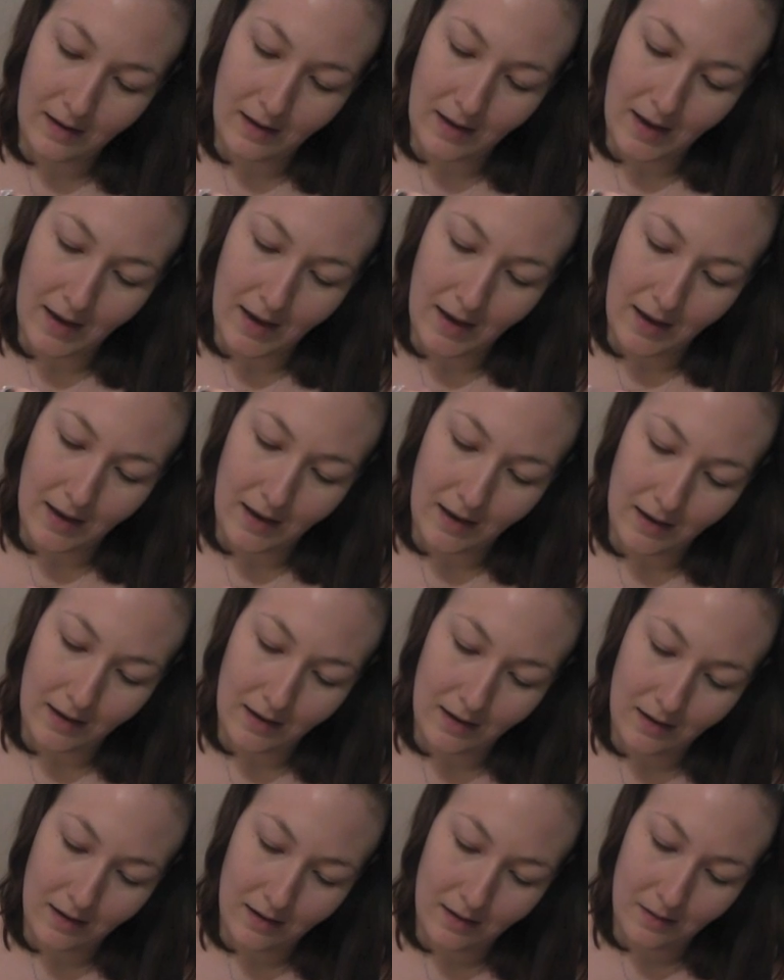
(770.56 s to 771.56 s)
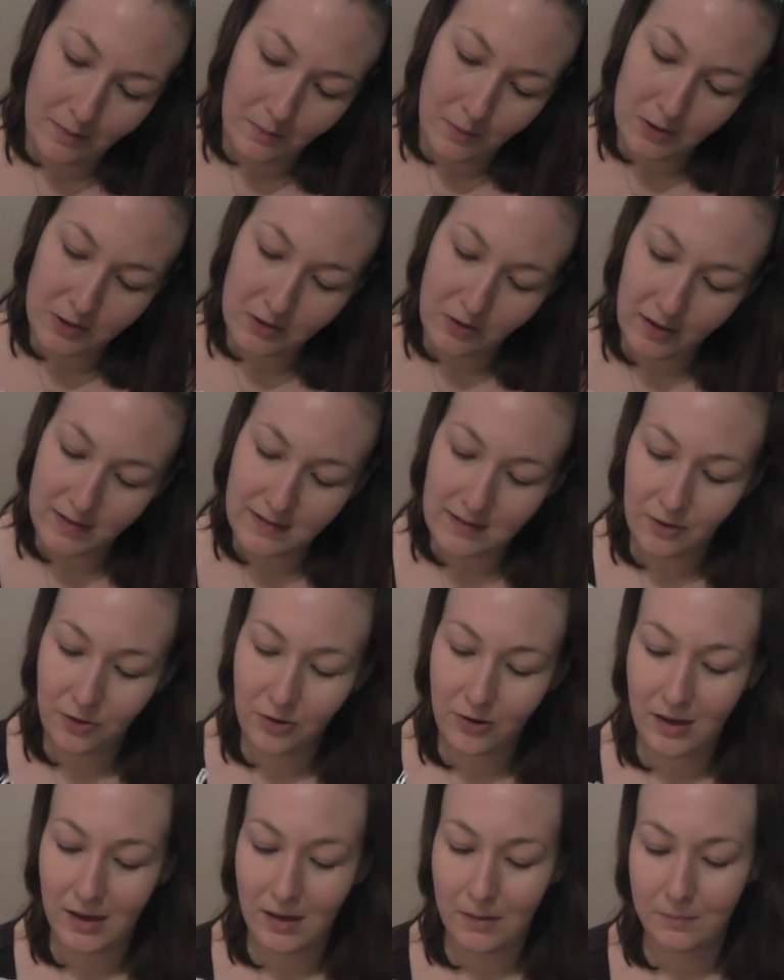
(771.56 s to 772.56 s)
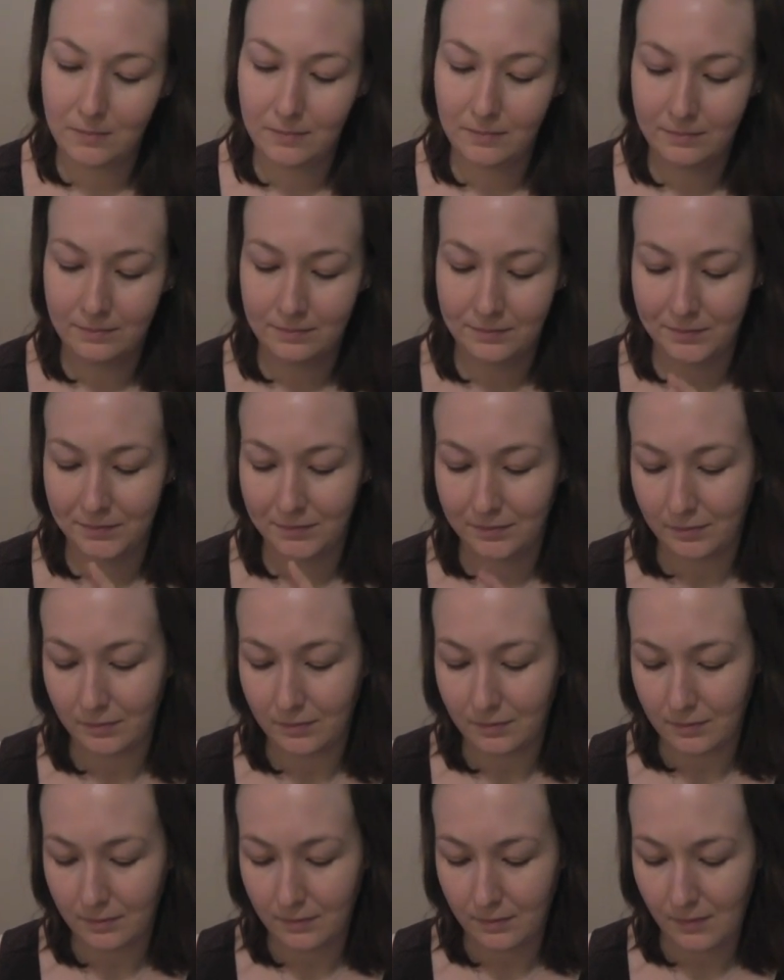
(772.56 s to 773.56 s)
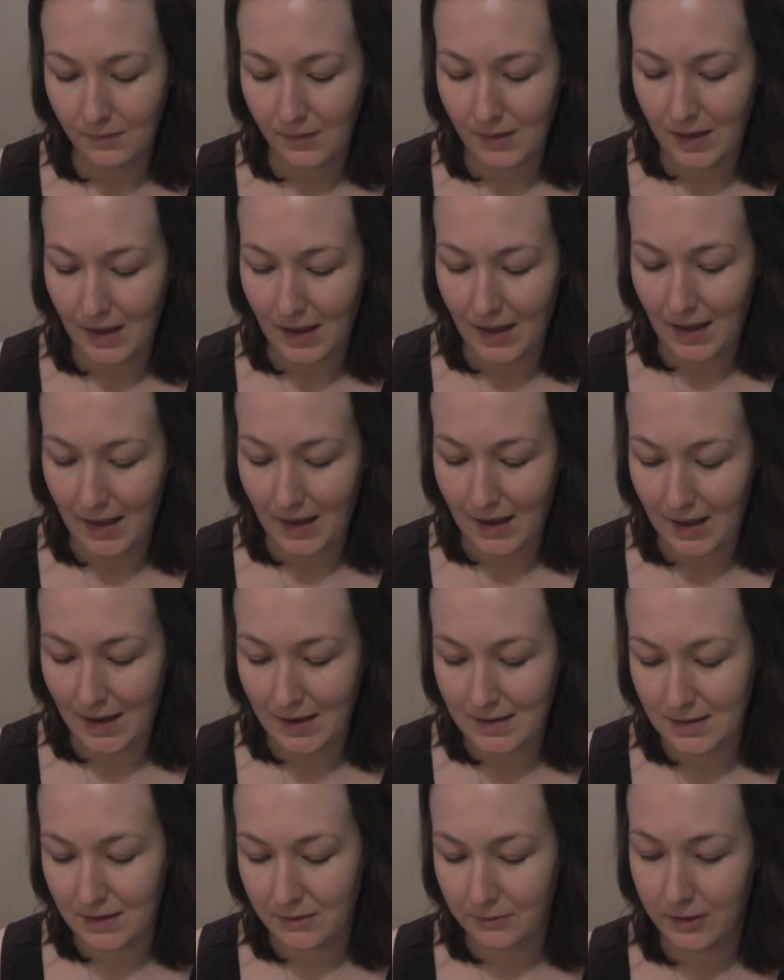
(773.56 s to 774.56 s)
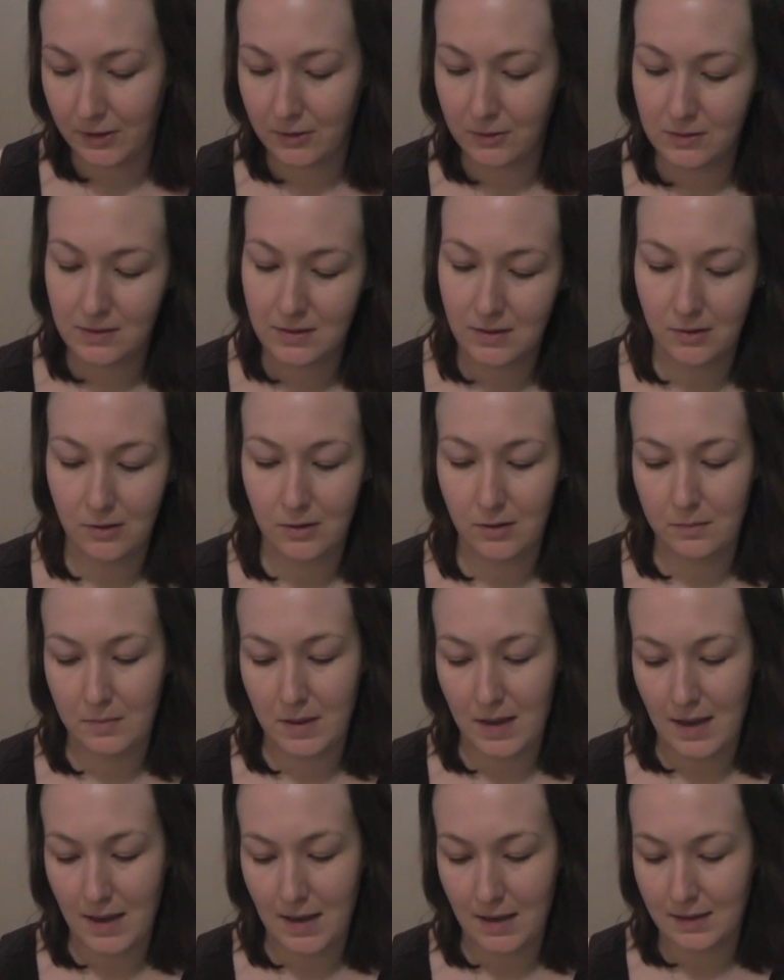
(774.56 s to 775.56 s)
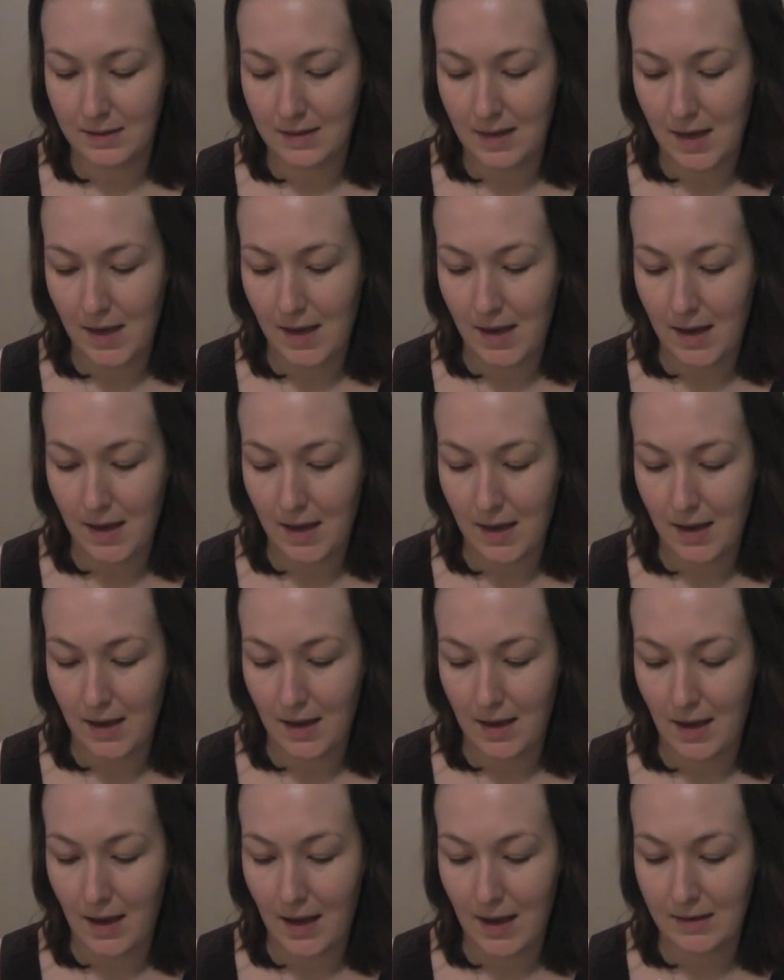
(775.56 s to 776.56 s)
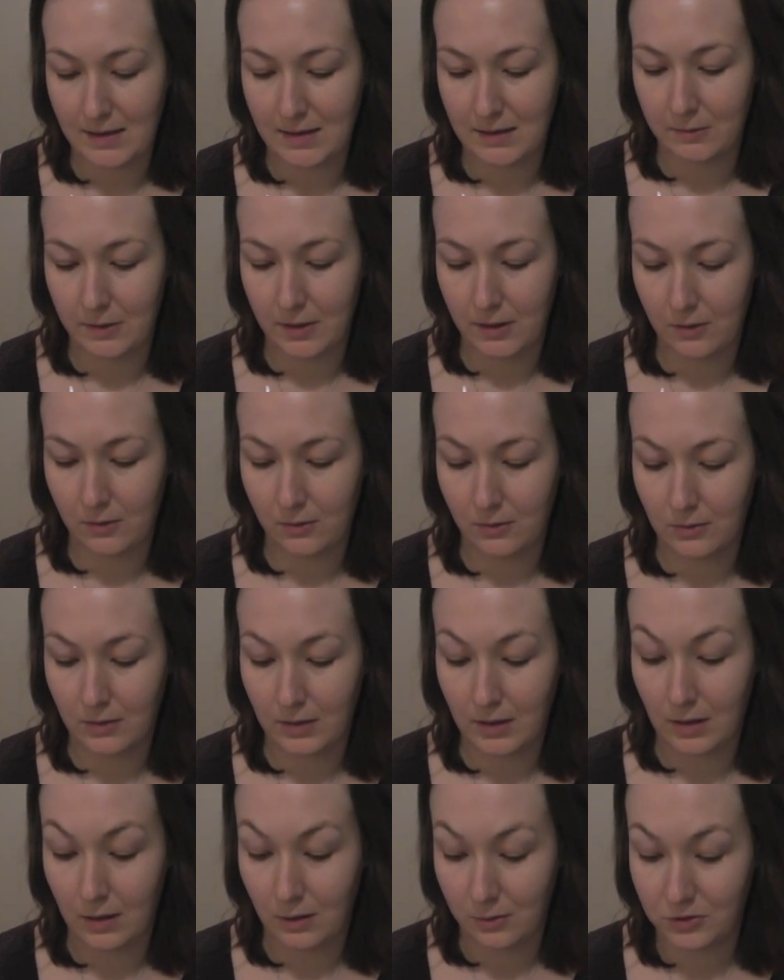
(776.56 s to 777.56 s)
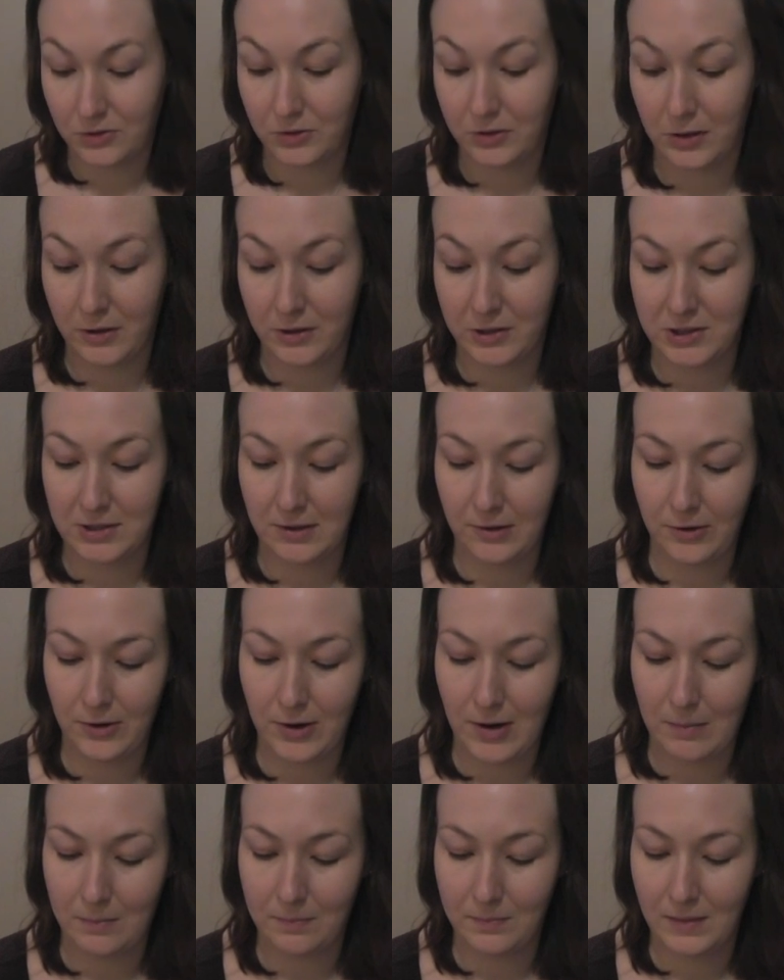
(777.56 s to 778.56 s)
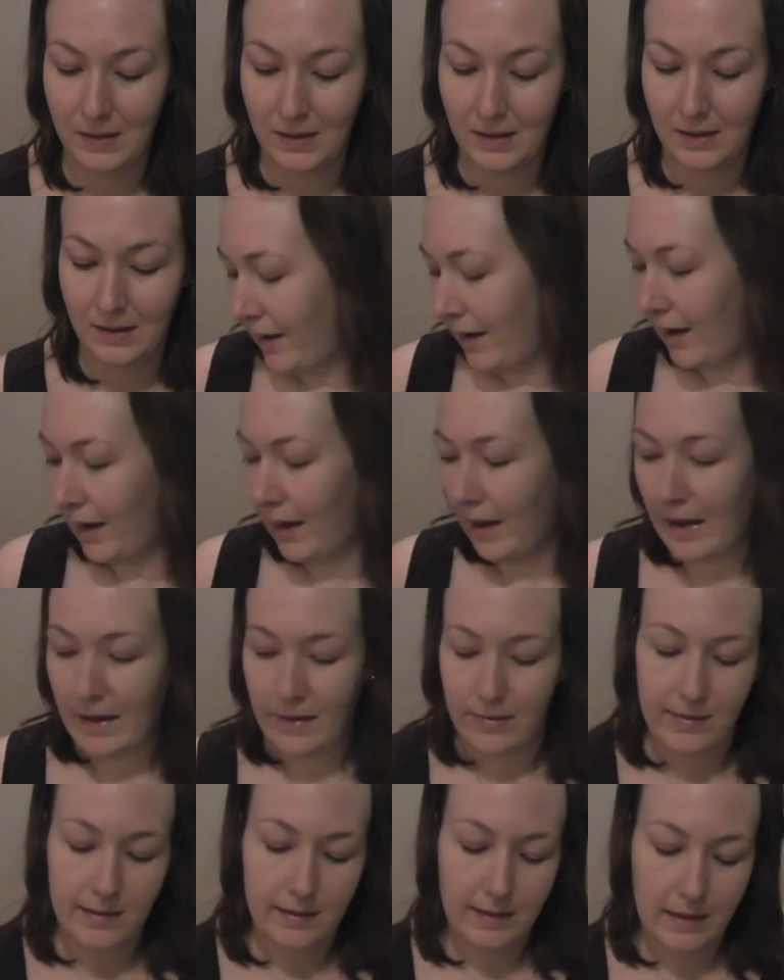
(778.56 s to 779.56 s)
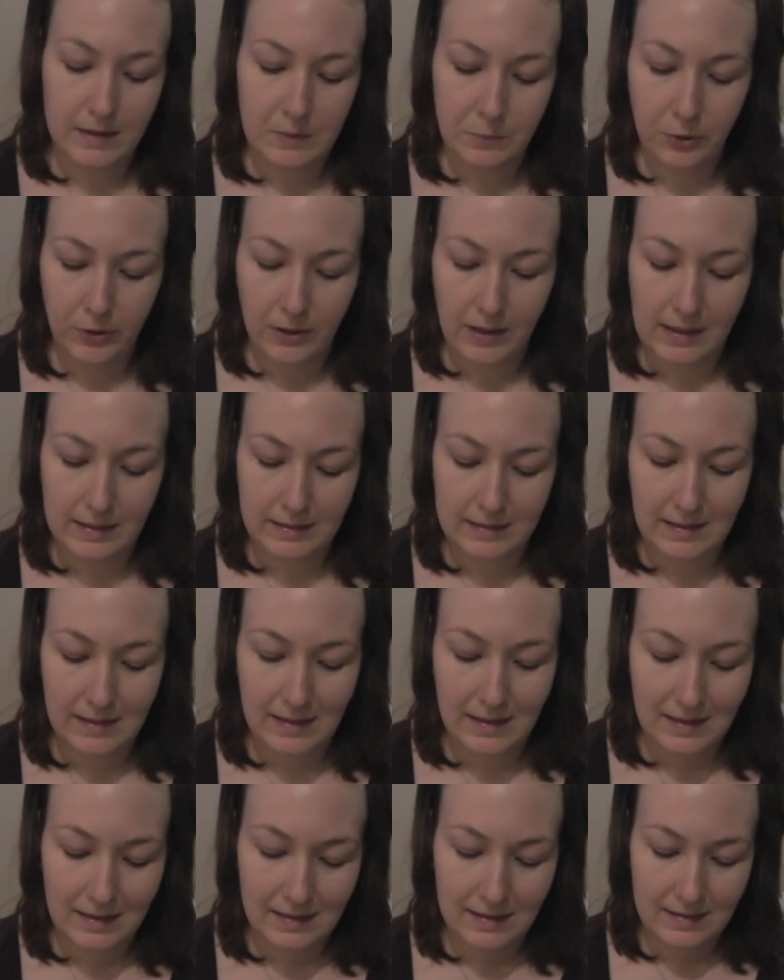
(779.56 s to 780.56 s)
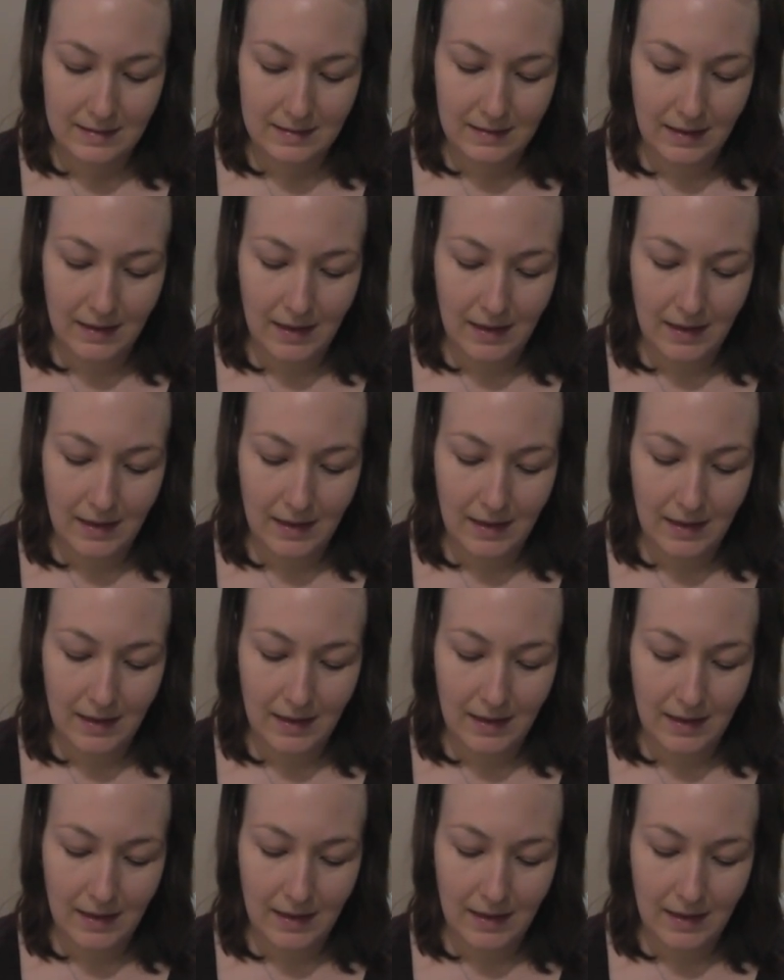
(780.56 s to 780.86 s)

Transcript: a moisturising cream, a anti-wrinkle serum, and a anti-wrinkle ultra nourishing cream. And the last product is